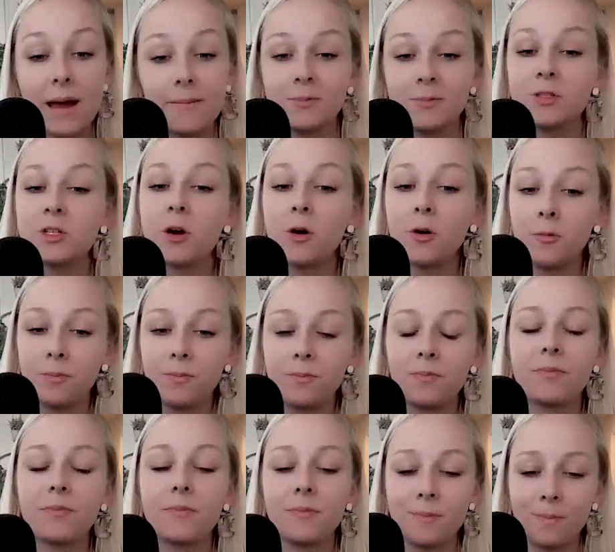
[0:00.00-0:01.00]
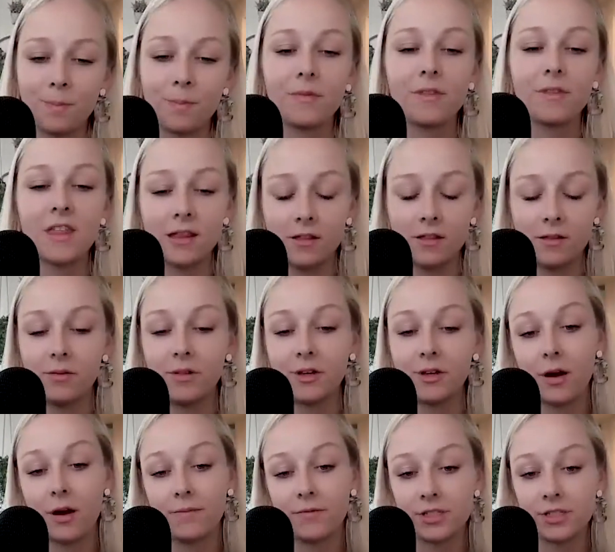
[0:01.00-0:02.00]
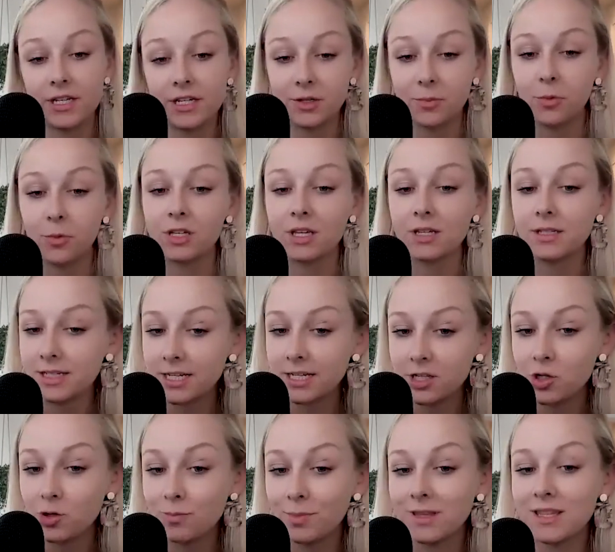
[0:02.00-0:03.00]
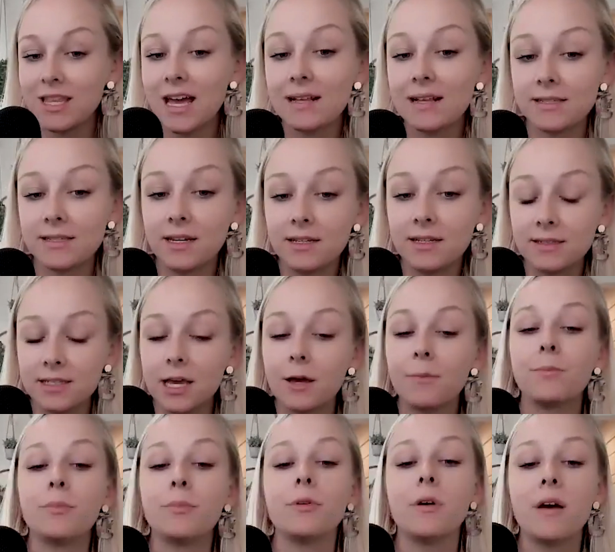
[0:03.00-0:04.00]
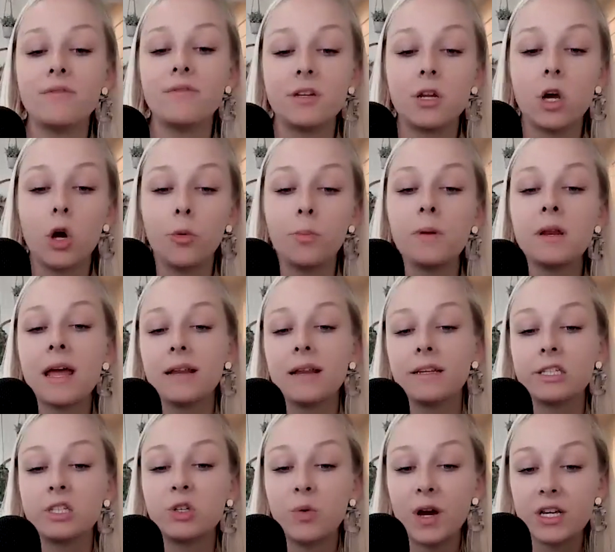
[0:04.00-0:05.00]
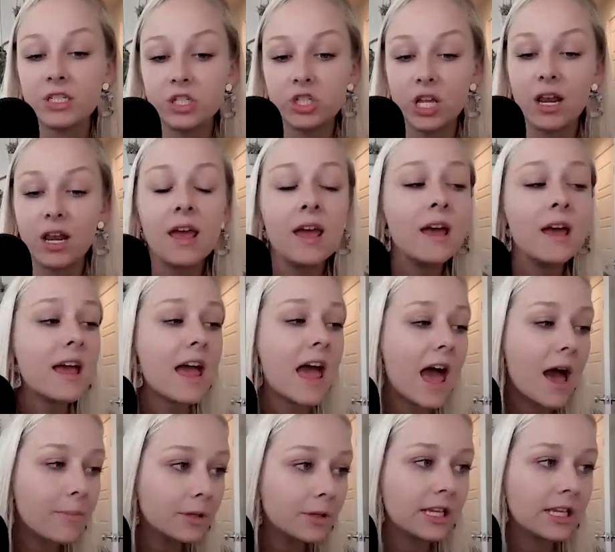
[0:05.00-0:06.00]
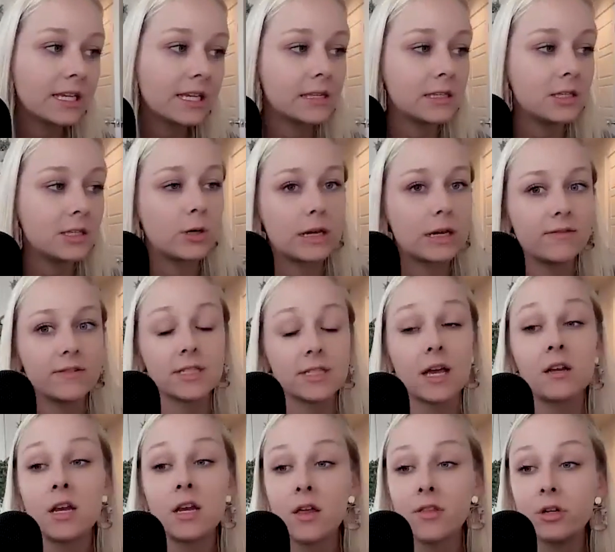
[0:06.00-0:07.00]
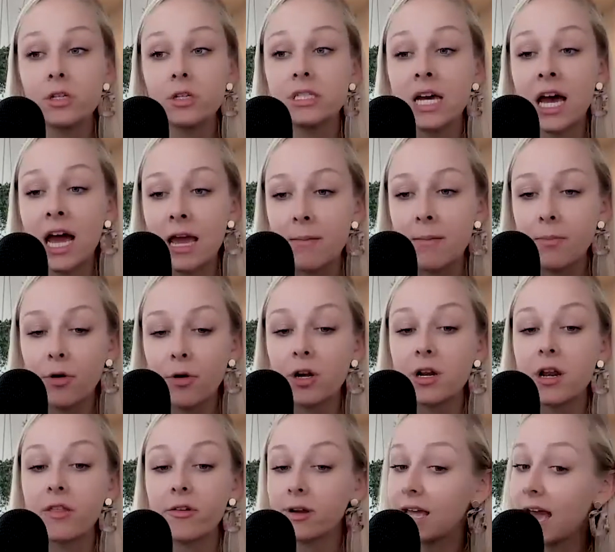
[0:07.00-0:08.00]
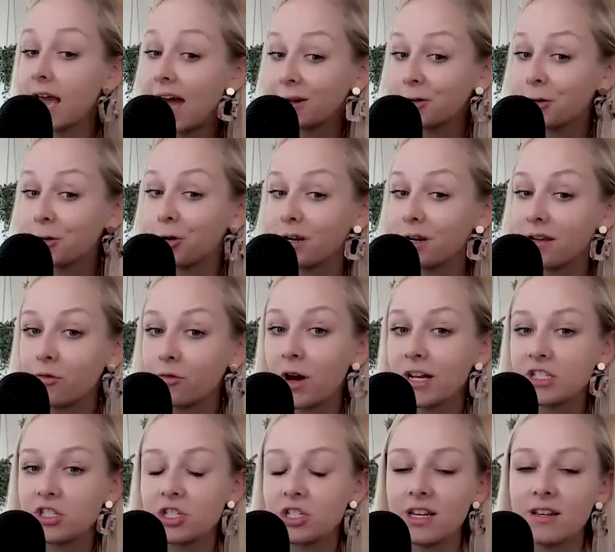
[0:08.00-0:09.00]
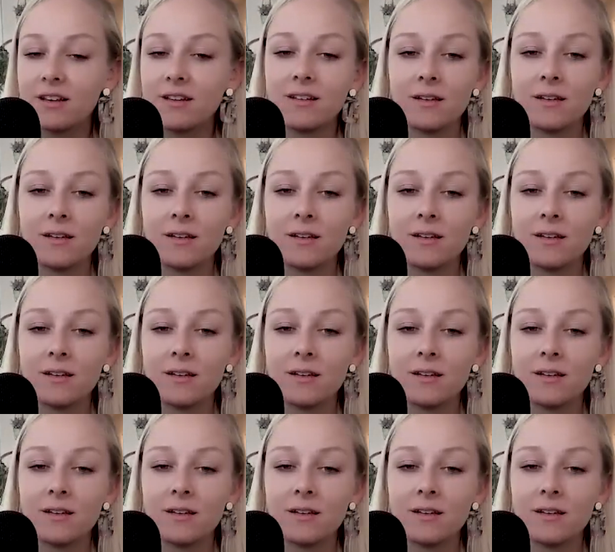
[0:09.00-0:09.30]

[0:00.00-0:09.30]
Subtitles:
Okay, so then the conversation would continue, but that's an example of an open-ended question. Emily, can you give us another type or another category of question?